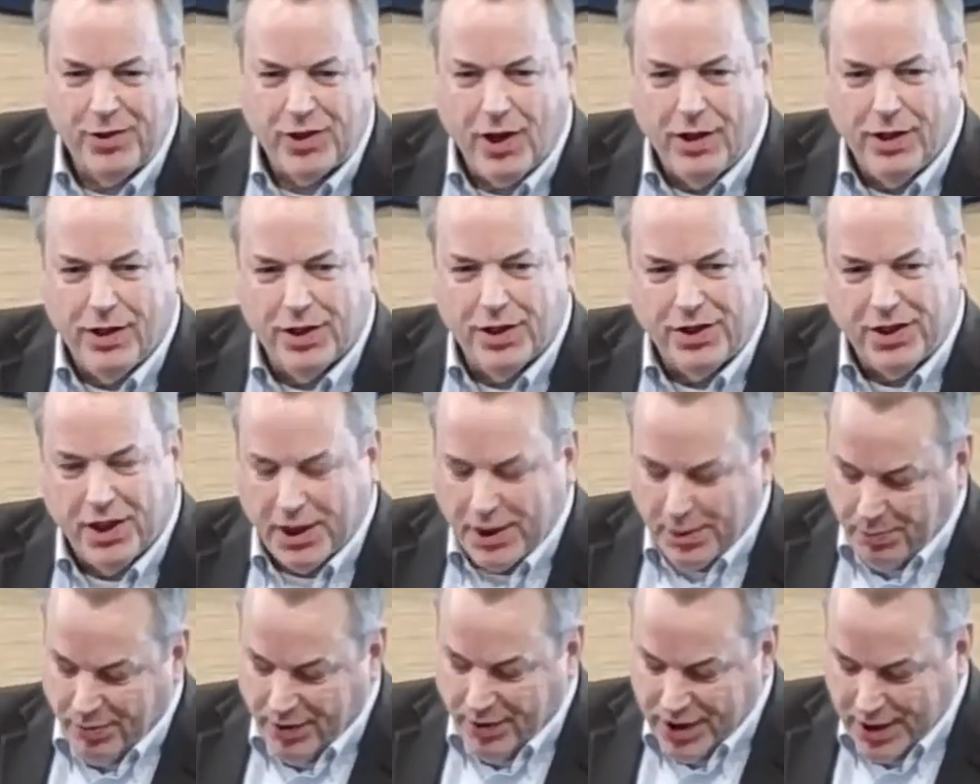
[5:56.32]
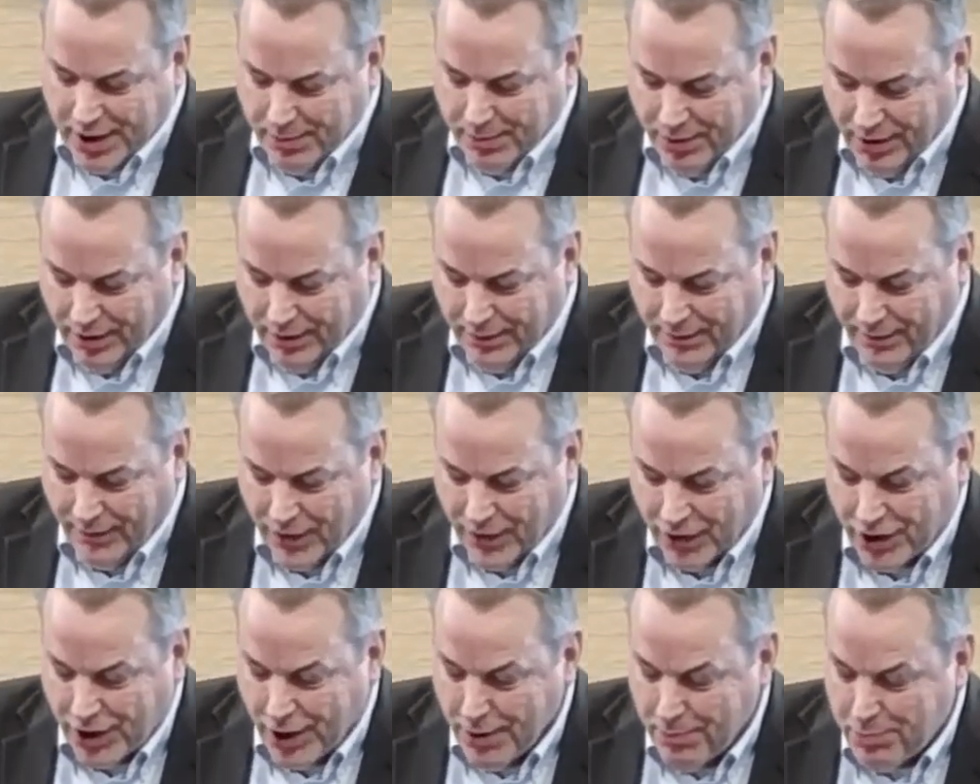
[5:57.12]
call the sixth principle
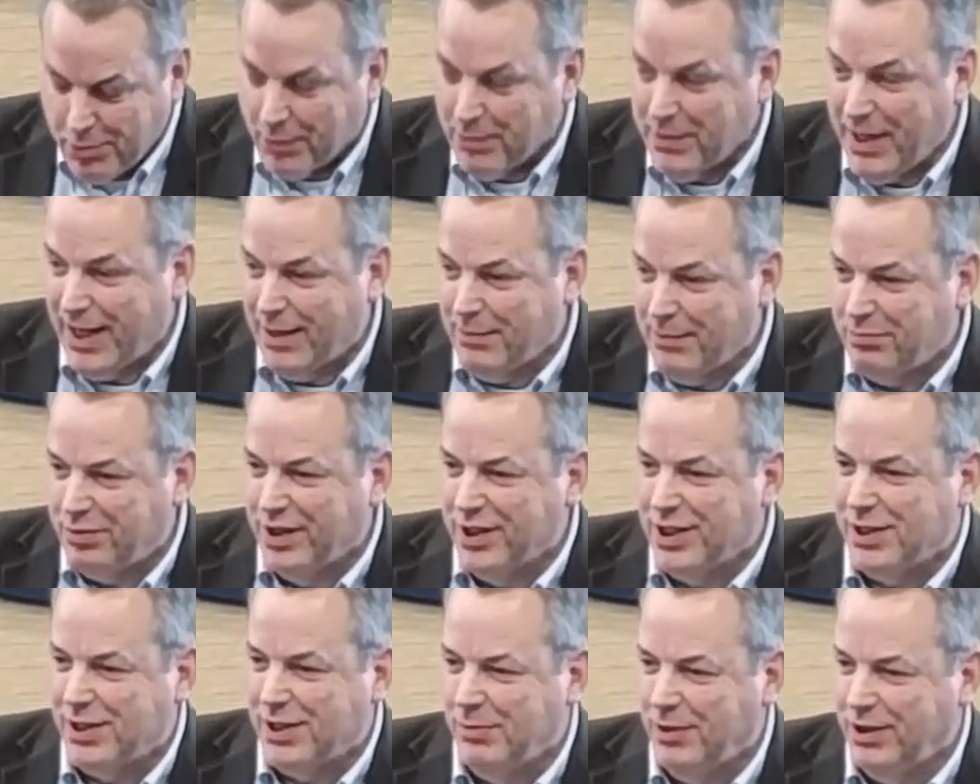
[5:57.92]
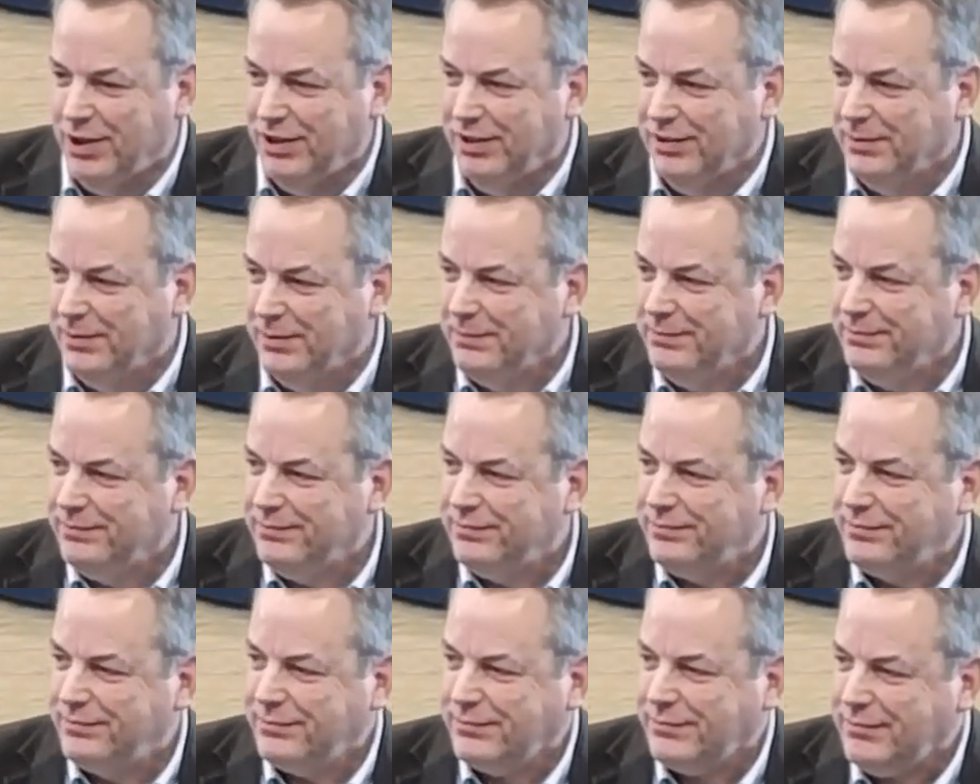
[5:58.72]
the Superman principle.
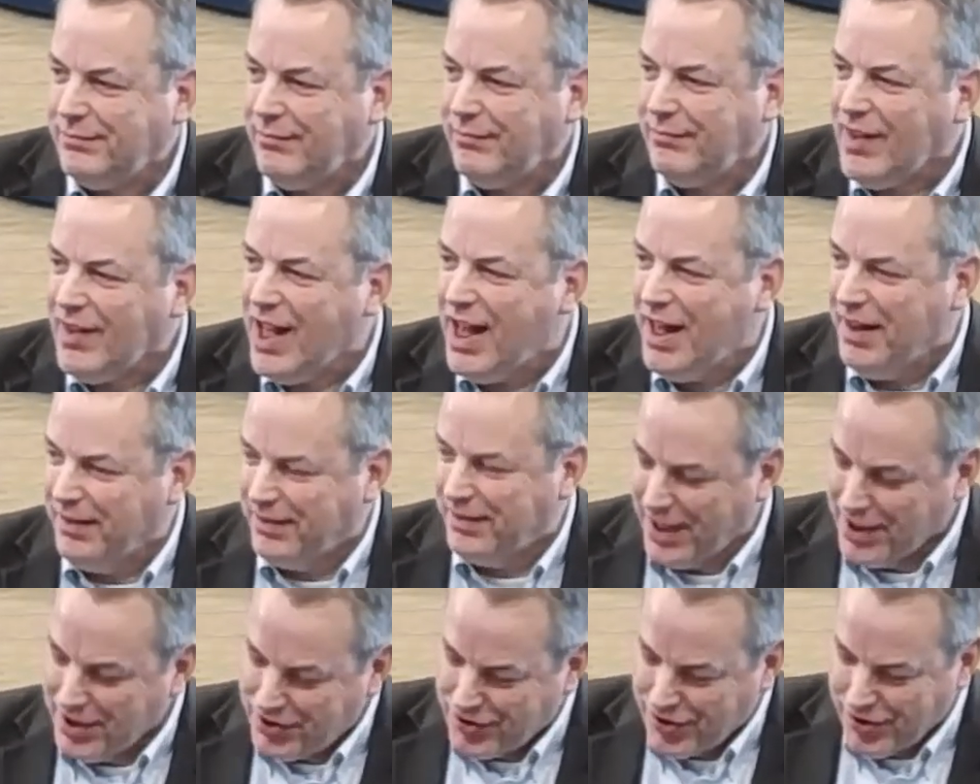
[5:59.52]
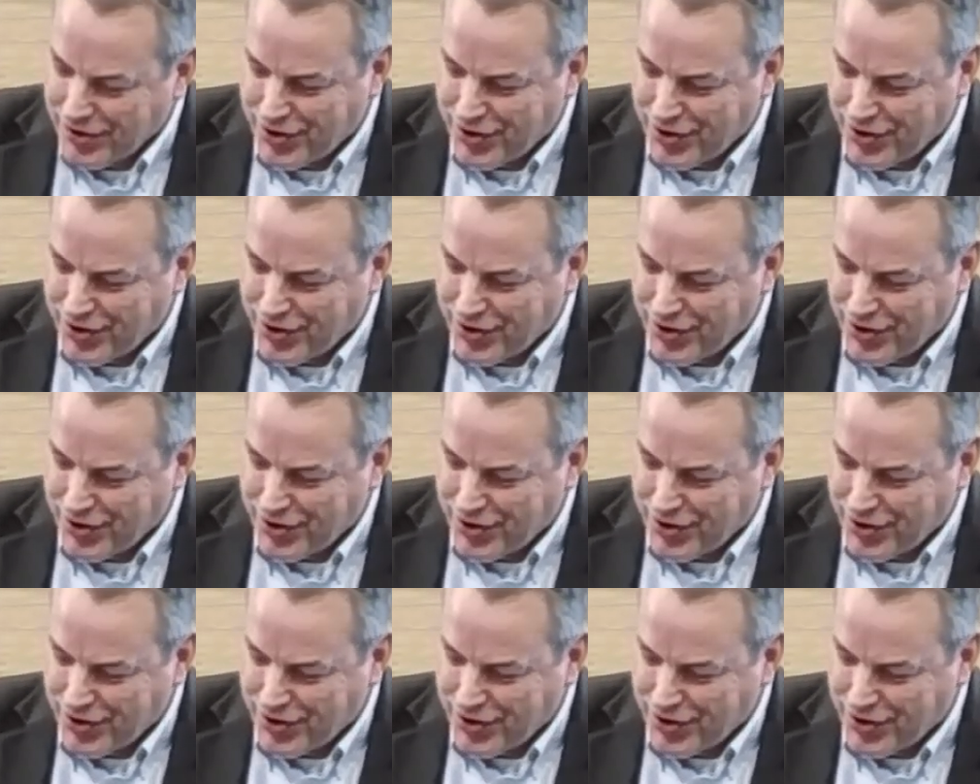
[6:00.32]
And thanks to